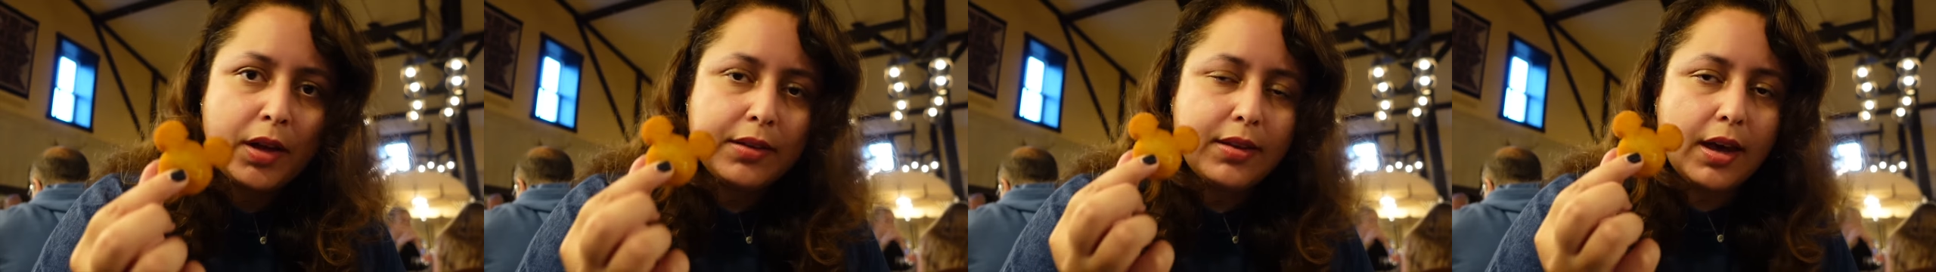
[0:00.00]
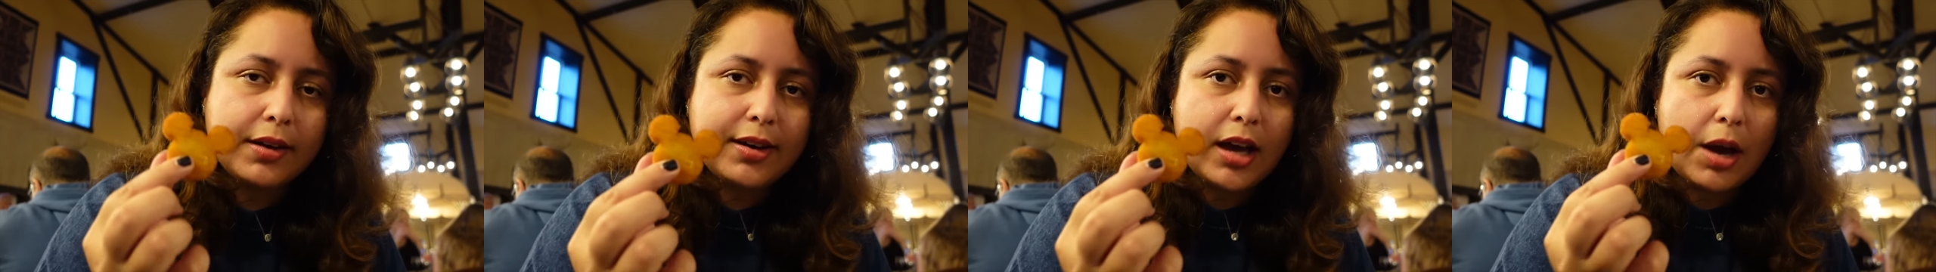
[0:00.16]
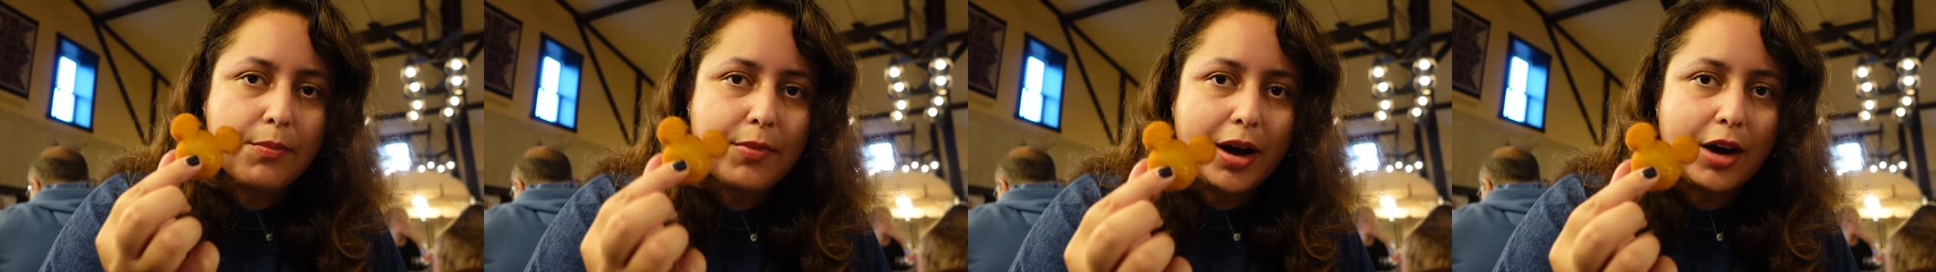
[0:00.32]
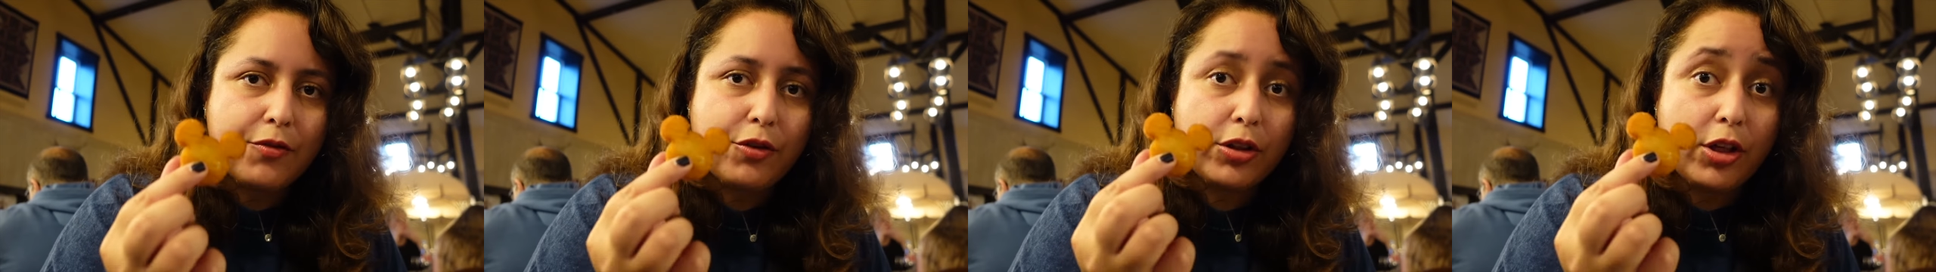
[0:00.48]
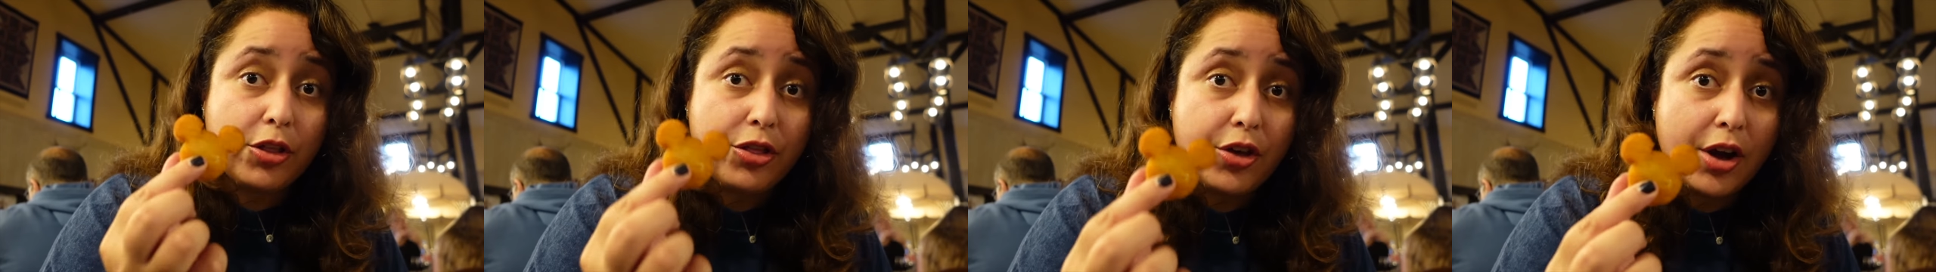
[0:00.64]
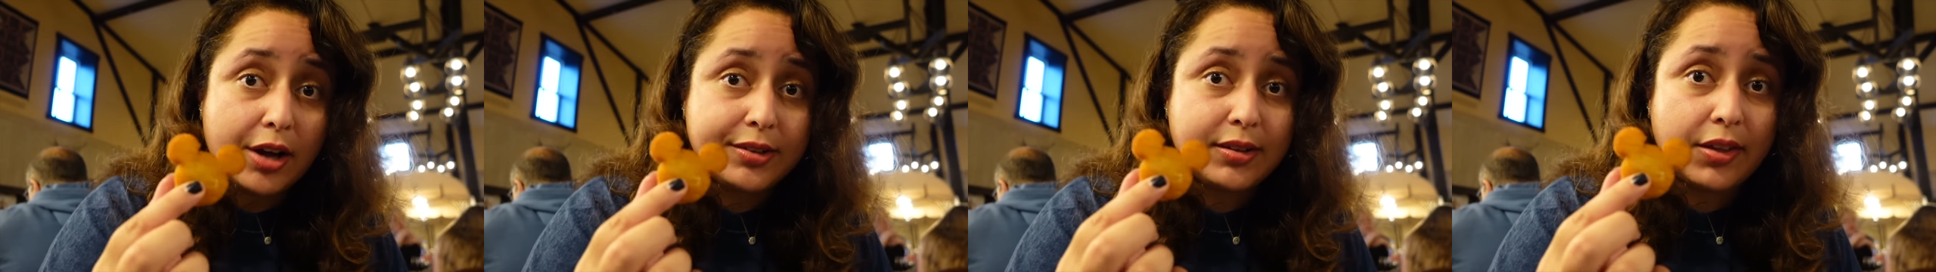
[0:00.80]
They came out for the
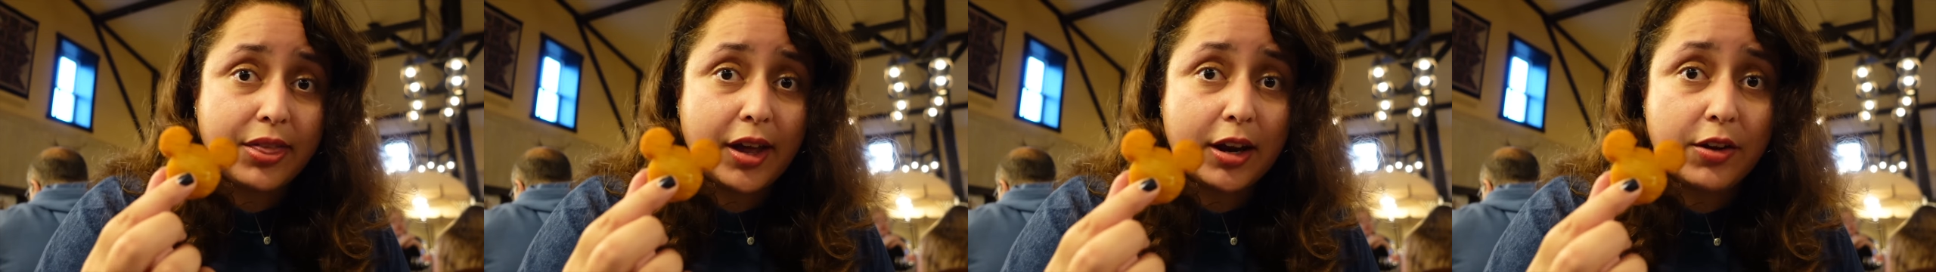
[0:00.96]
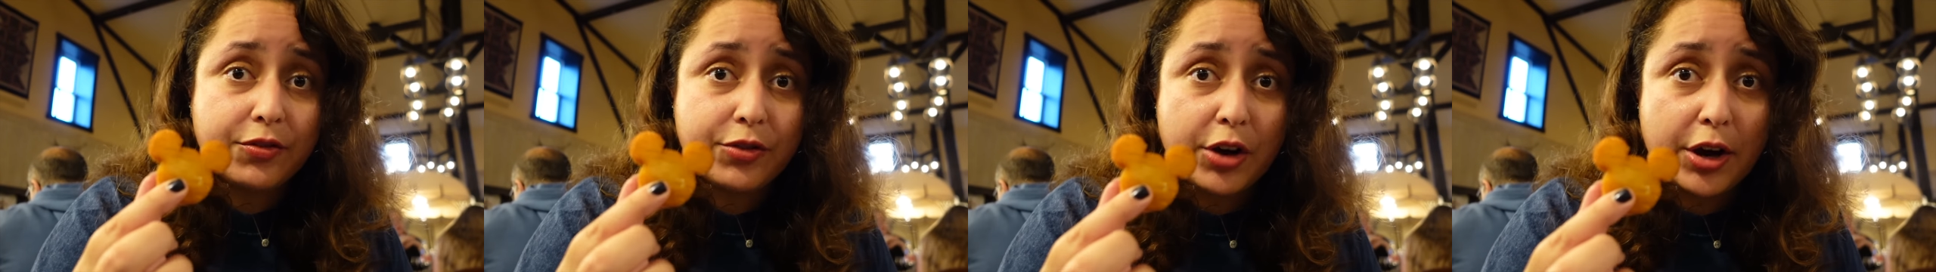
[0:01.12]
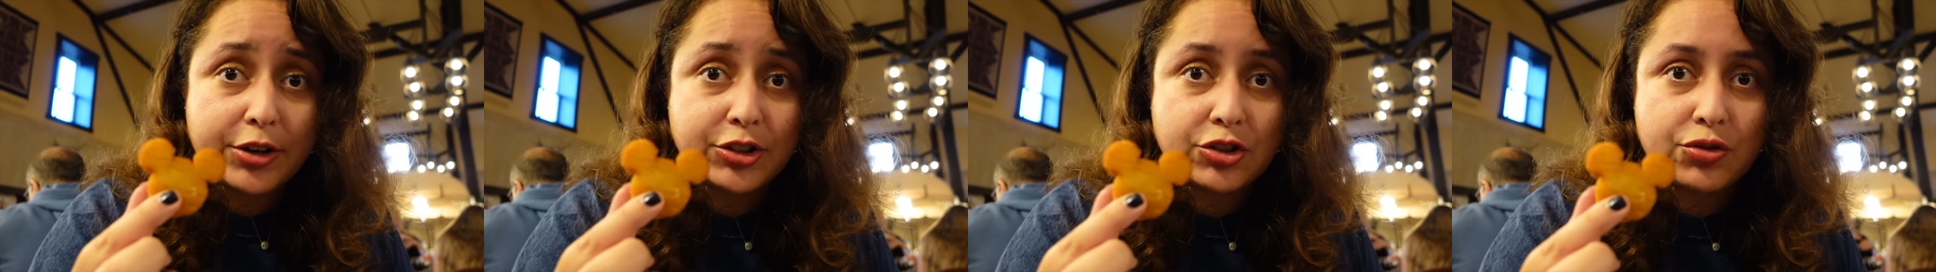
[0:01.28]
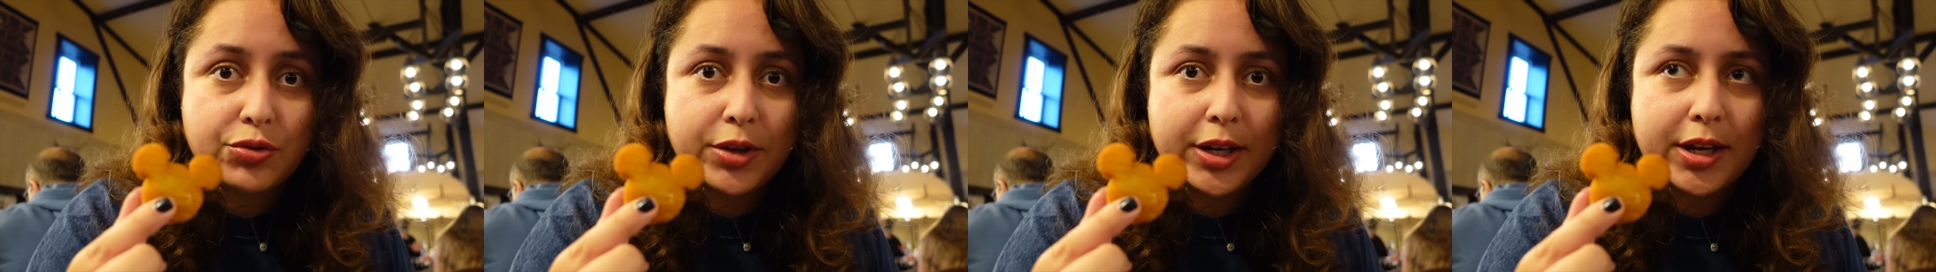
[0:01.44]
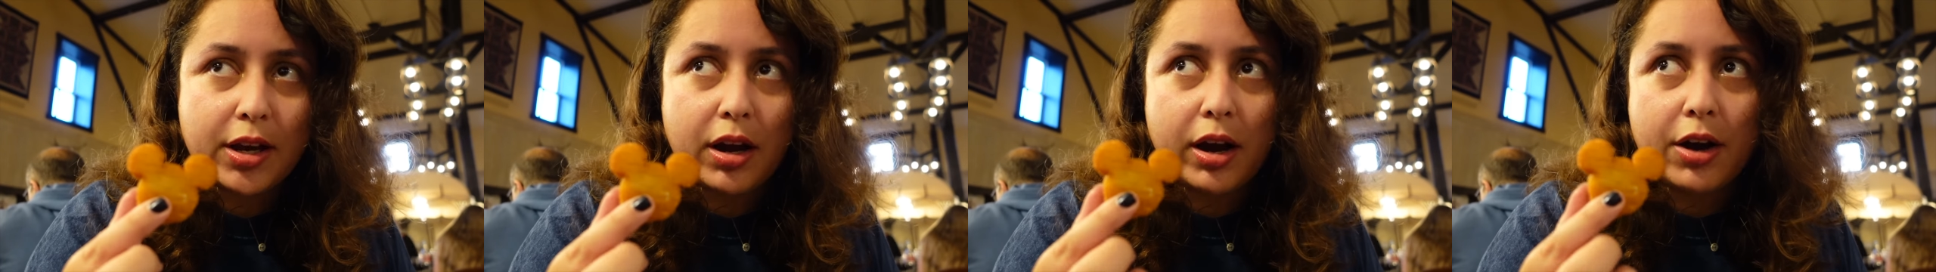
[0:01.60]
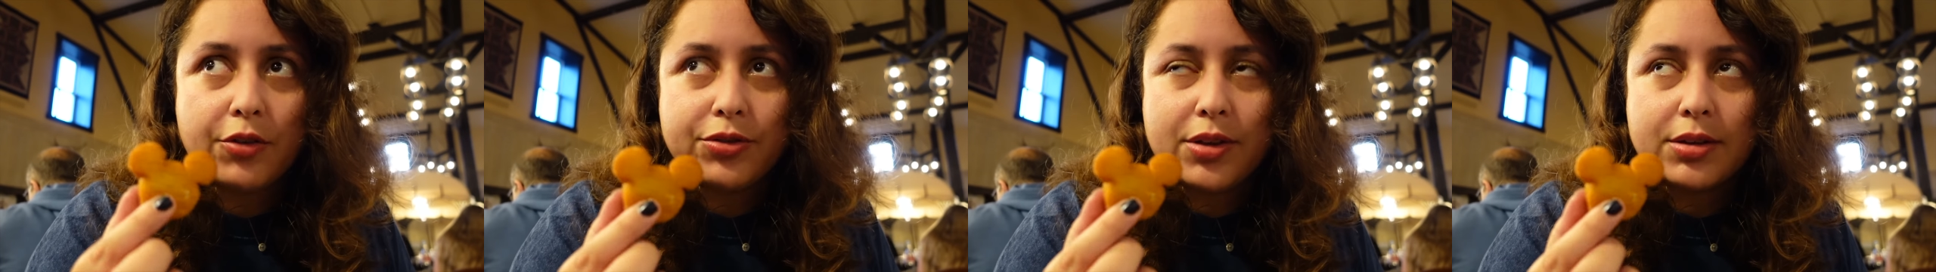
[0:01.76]
thirtieth anniversary
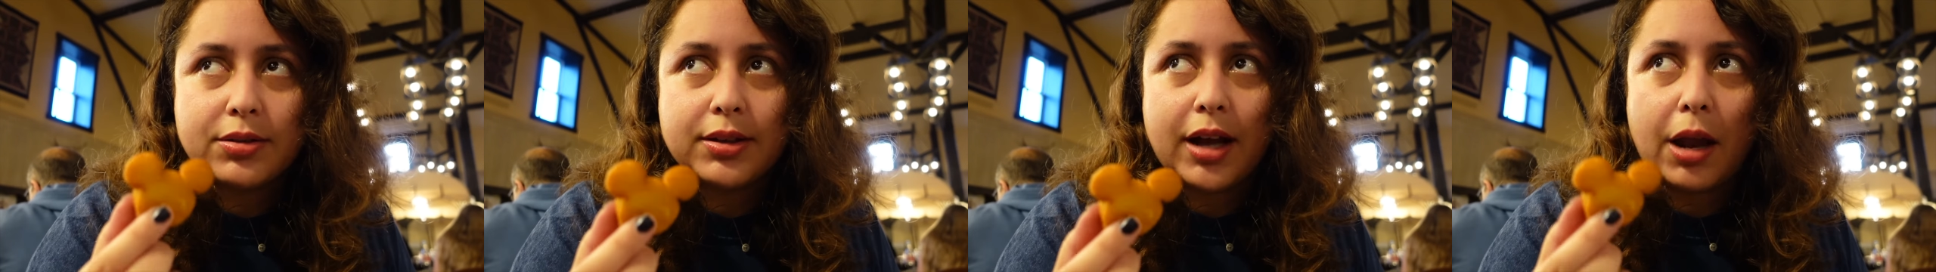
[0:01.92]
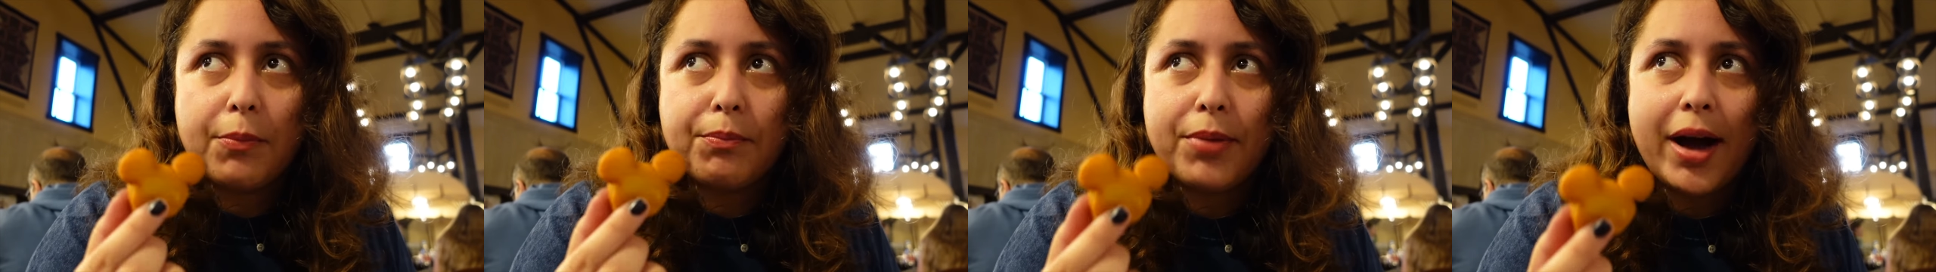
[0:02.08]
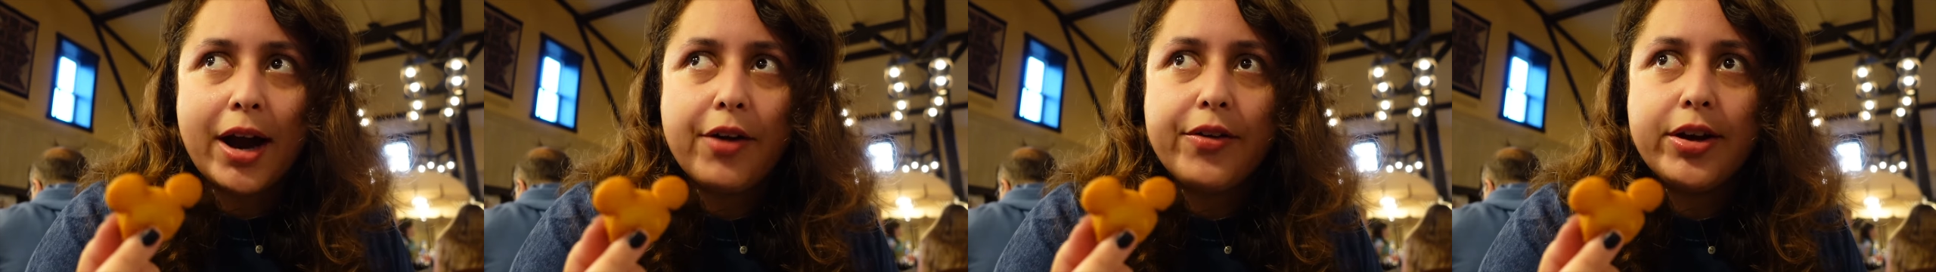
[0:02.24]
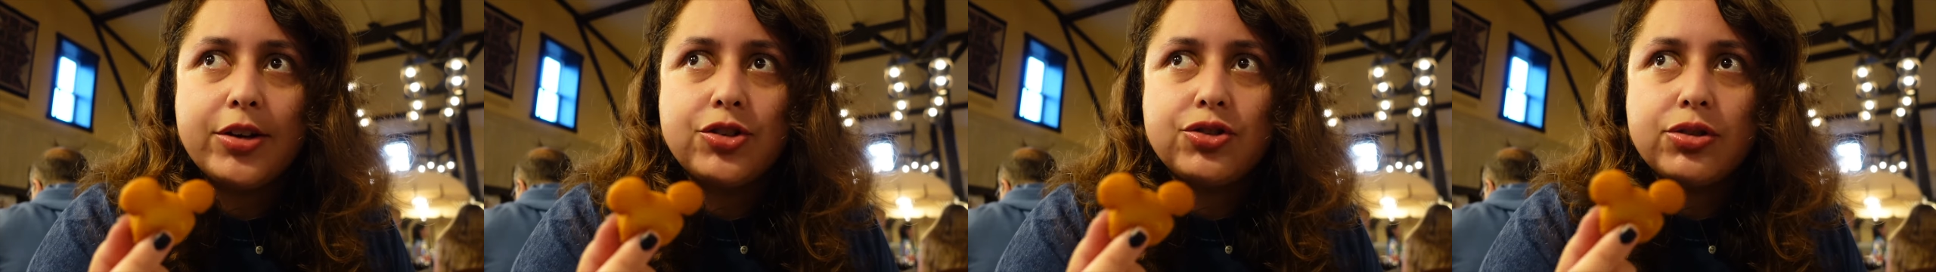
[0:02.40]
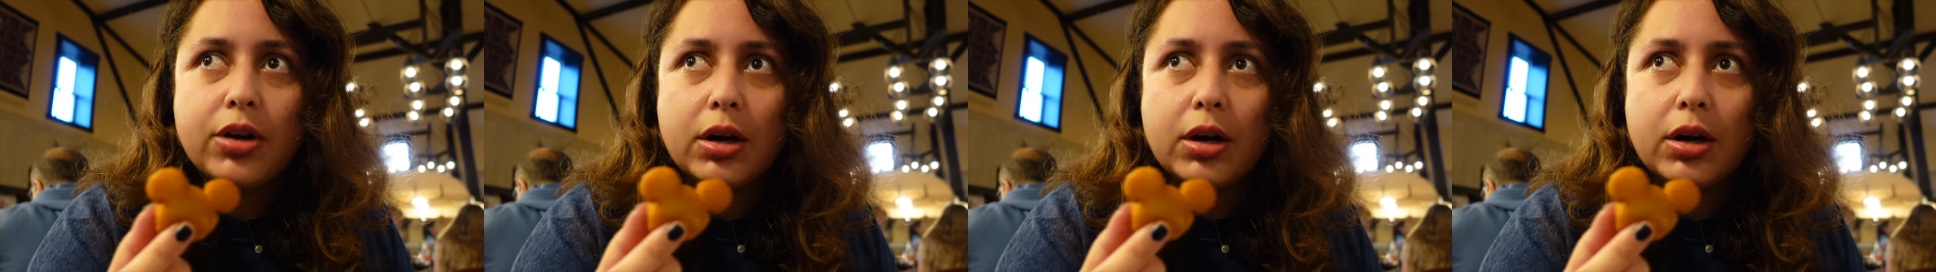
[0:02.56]
of Disneyland Paris,